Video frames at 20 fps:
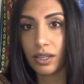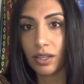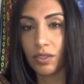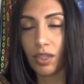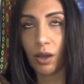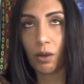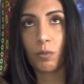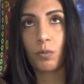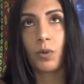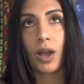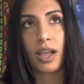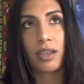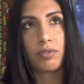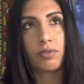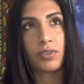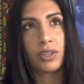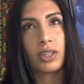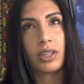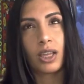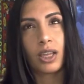that I
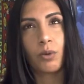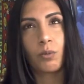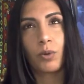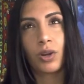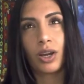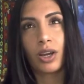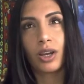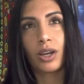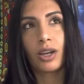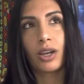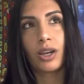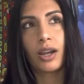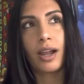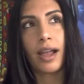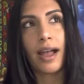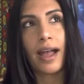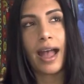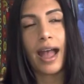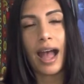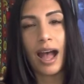feel like we're
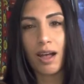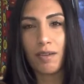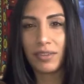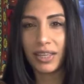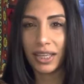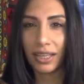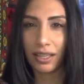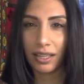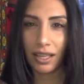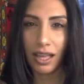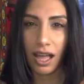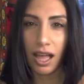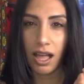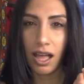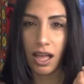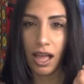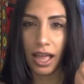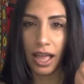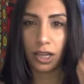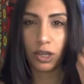having
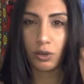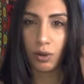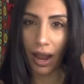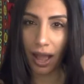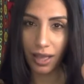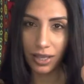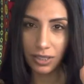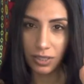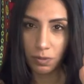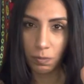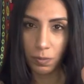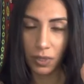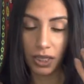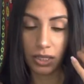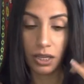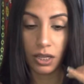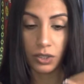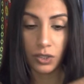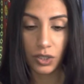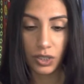a grasp
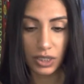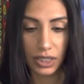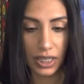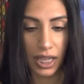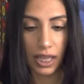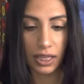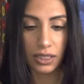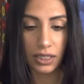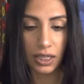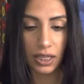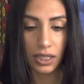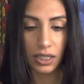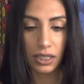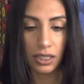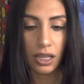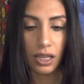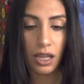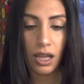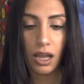and understanding,